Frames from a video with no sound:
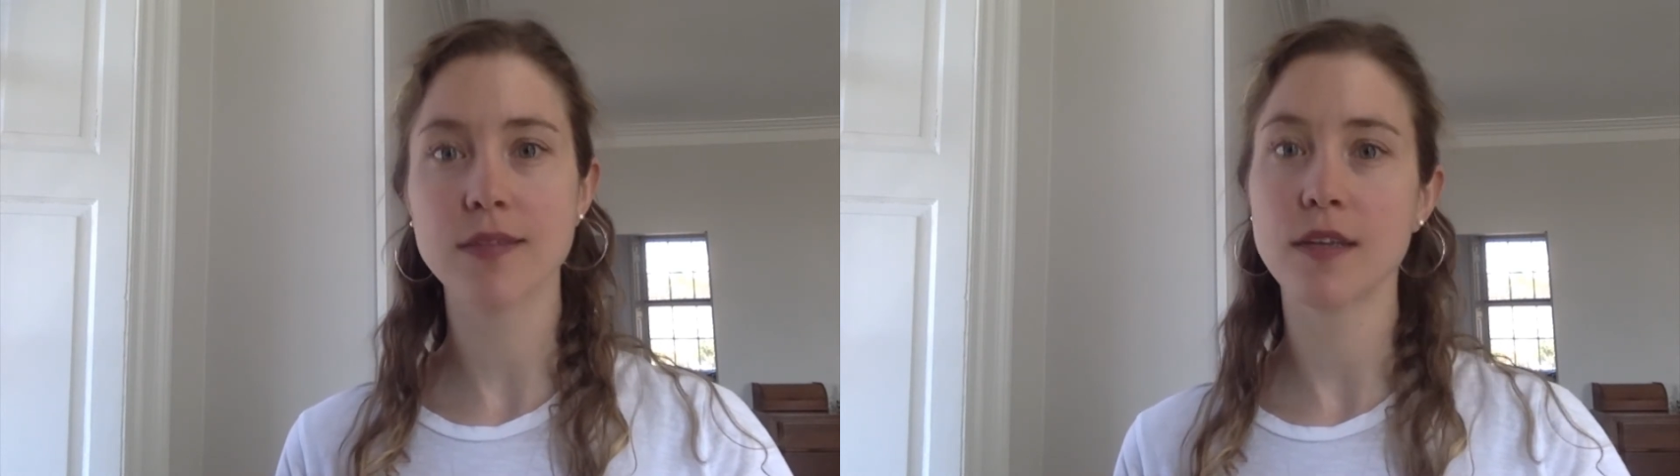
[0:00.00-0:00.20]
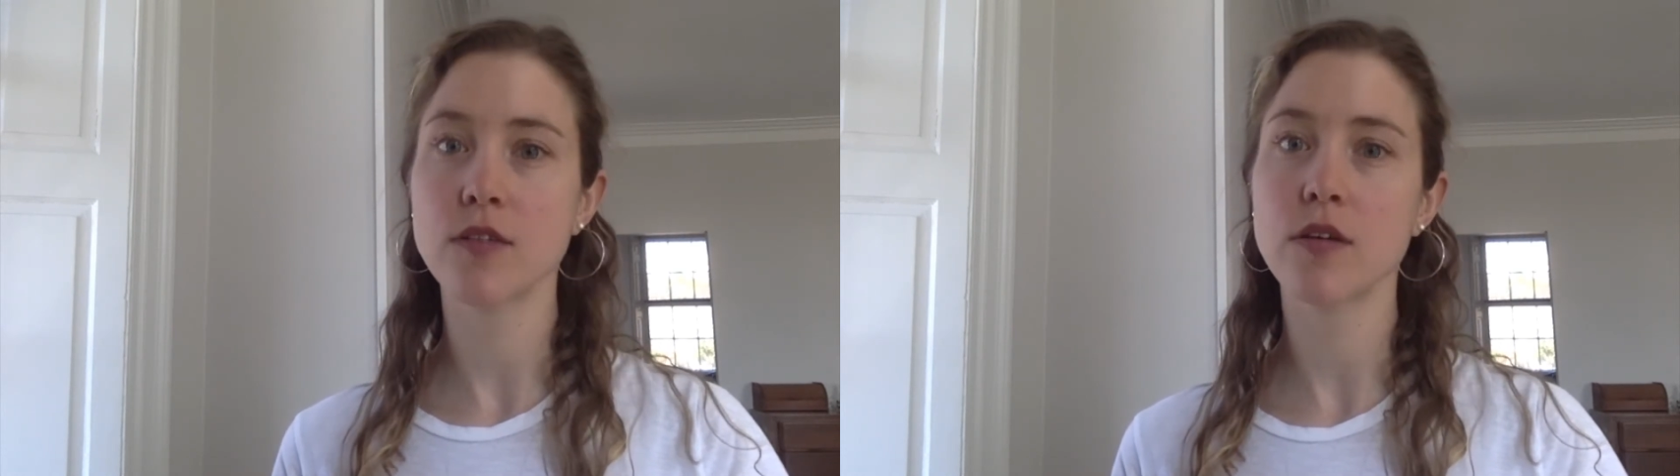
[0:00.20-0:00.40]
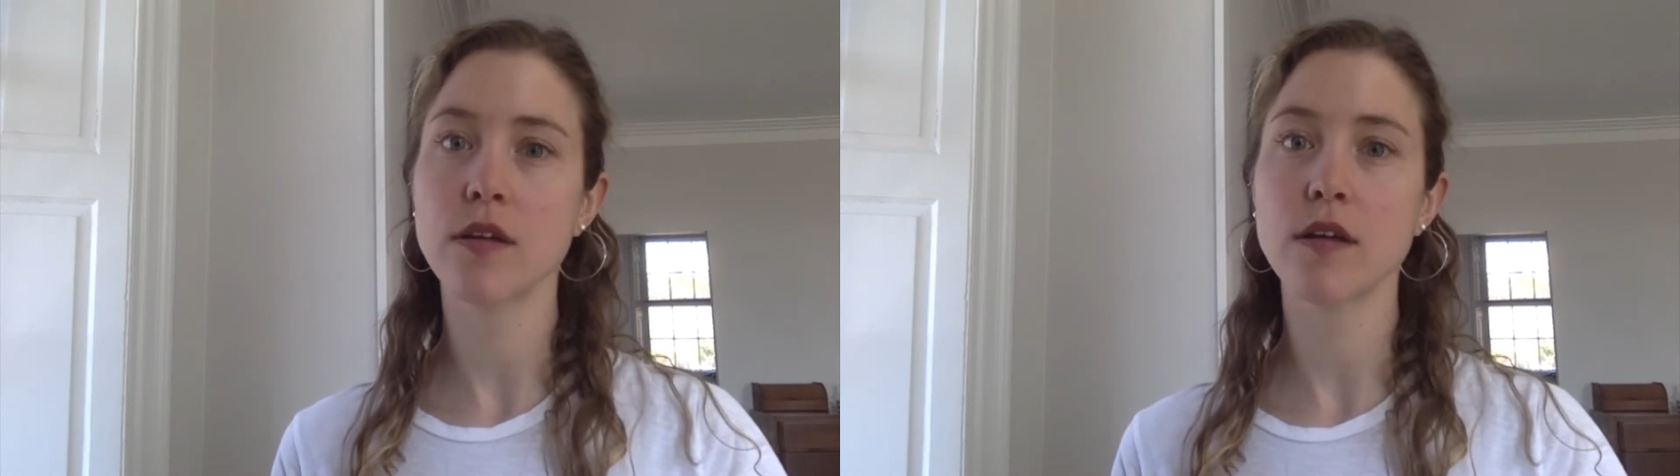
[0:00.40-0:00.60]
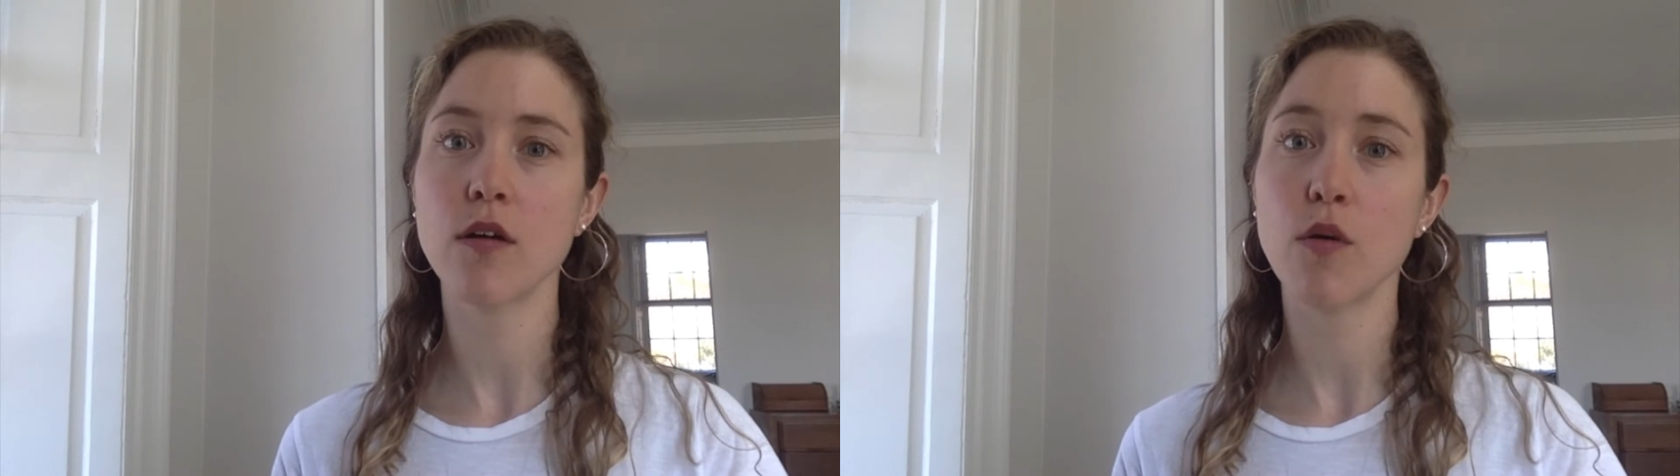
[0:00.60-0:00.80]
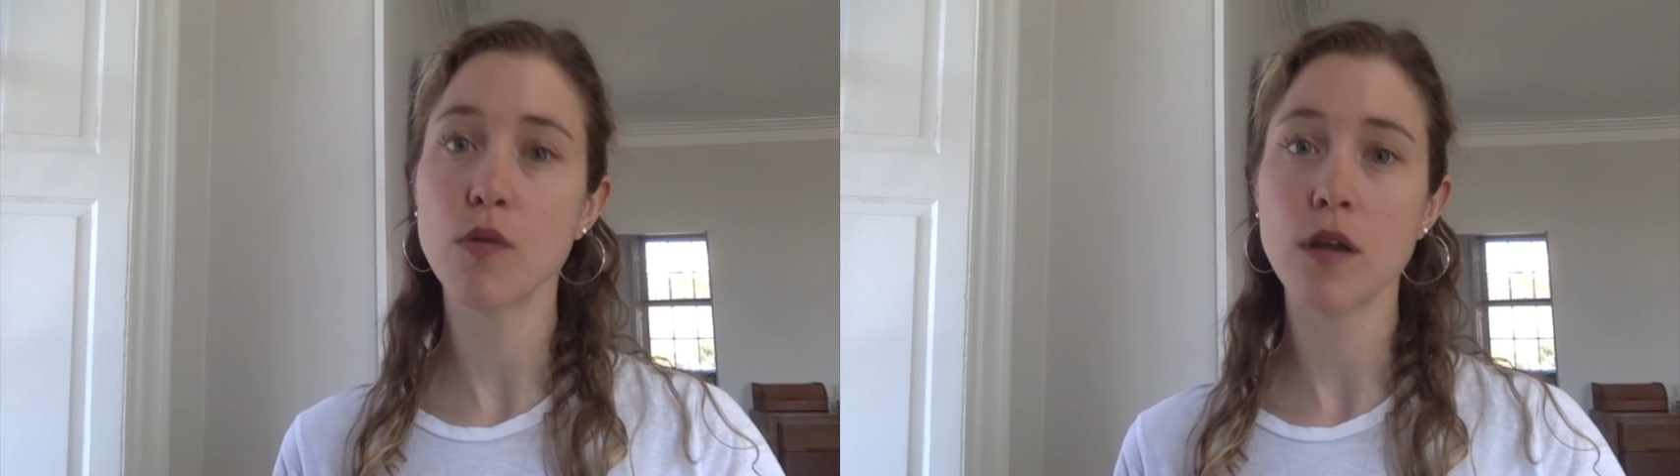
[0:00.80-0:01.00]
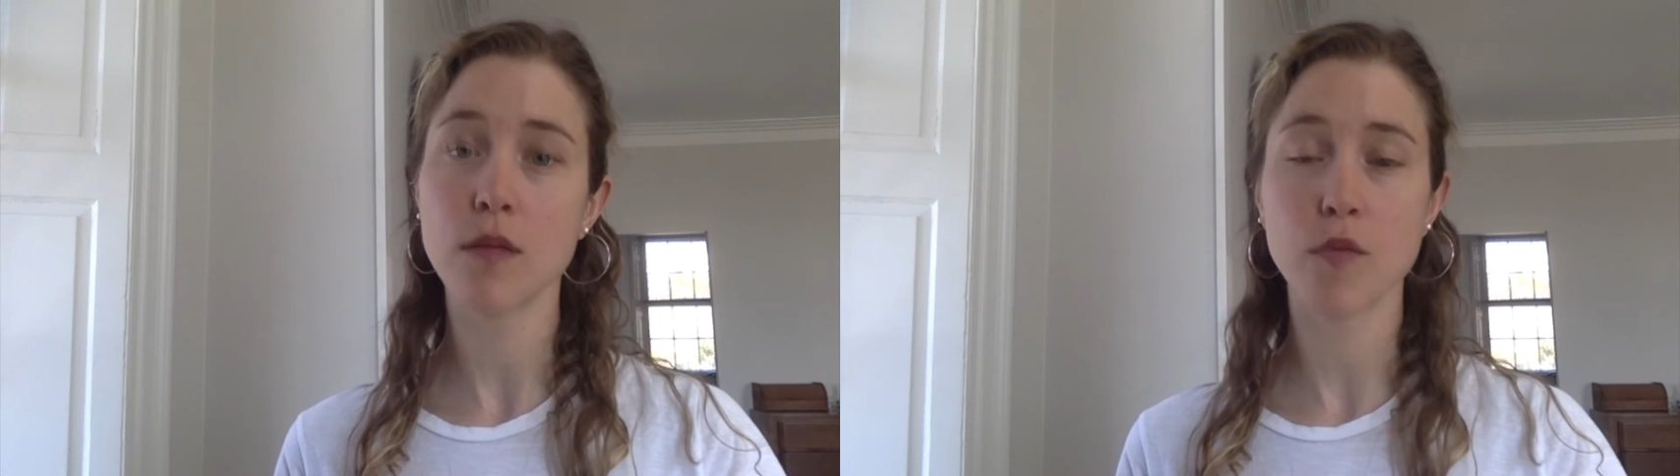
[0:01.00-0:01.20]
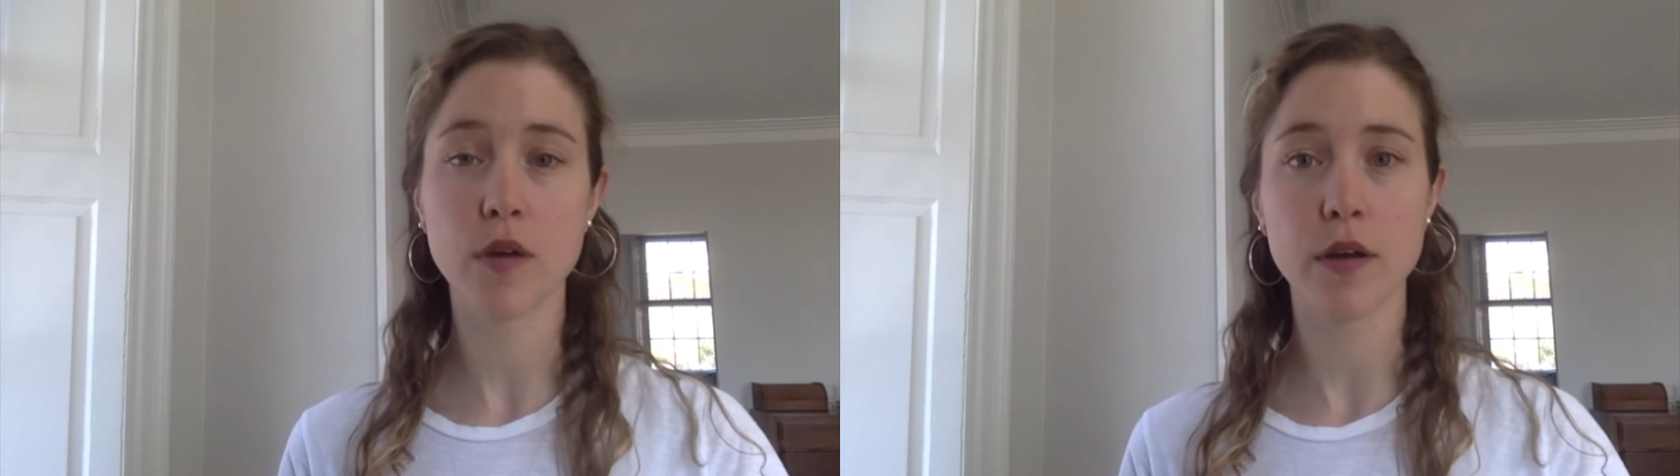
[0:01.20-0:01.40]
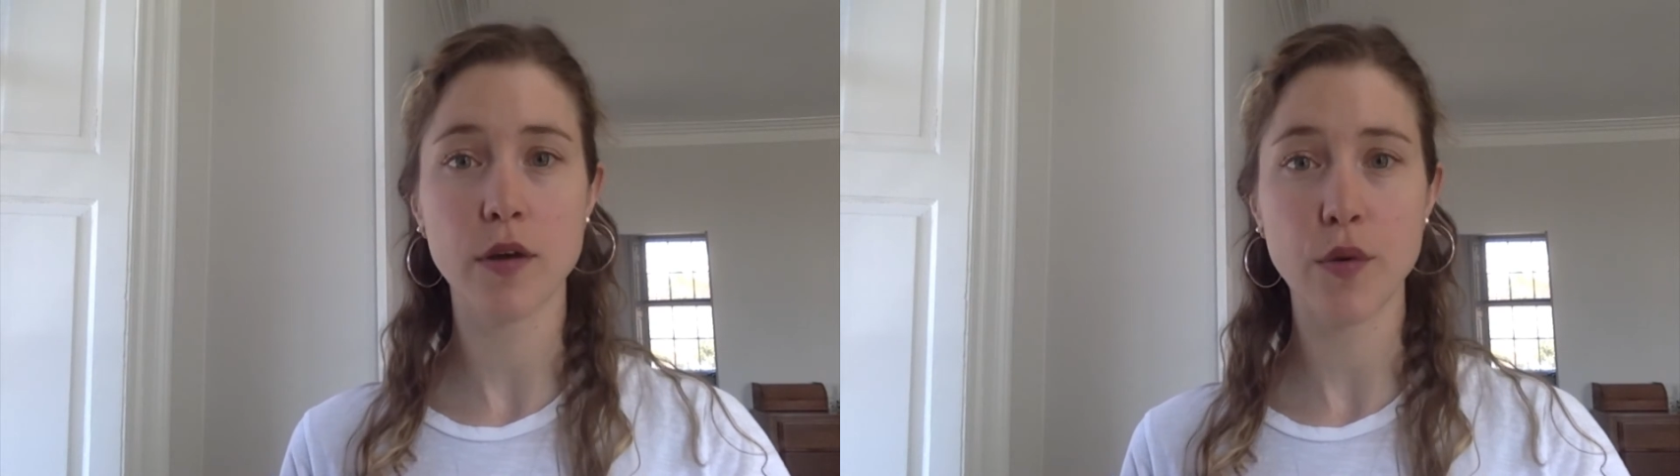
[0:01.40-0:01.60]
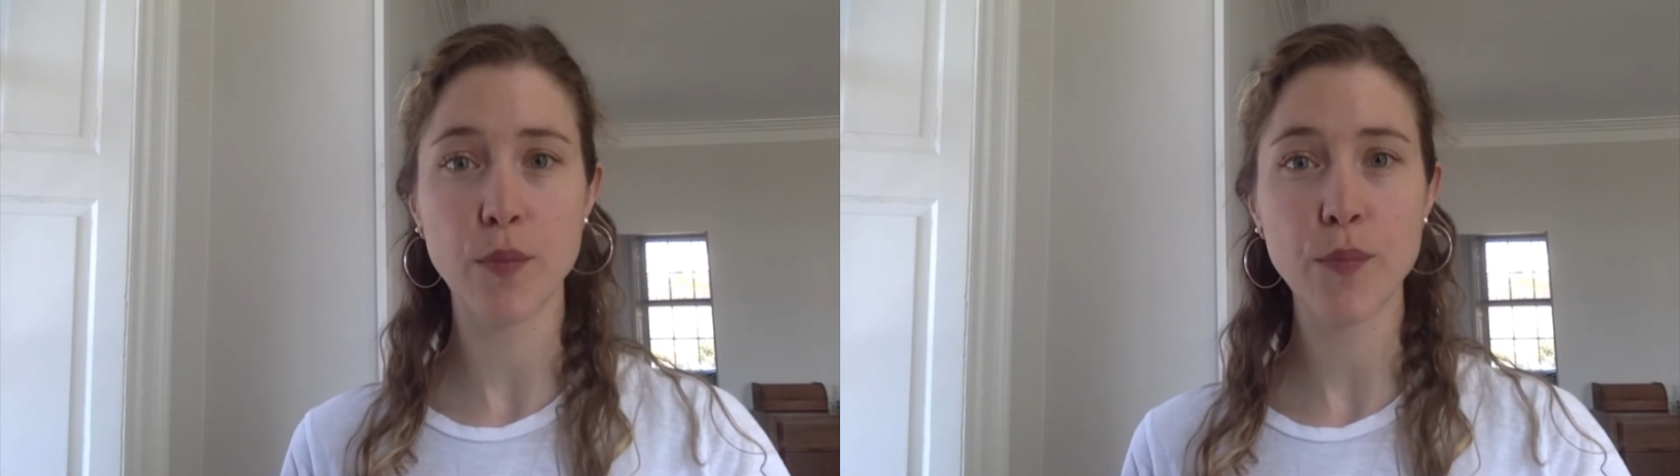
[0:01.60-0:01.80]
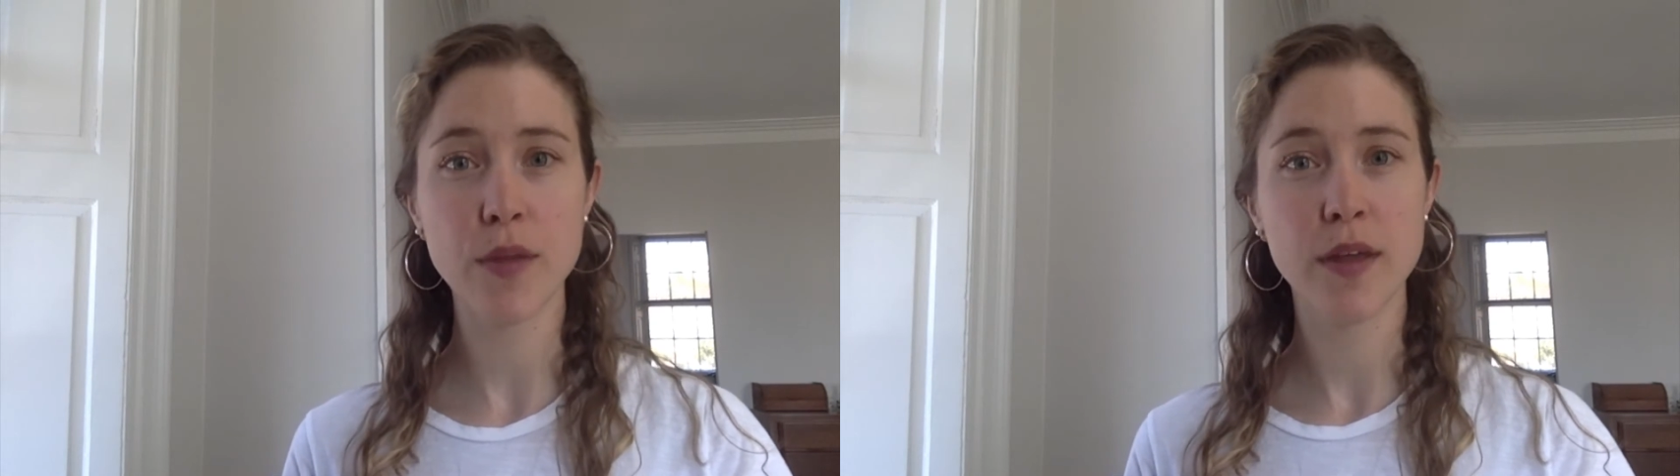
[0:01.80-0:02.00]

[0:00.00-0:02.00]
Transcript: and cooking a whole lot more at home,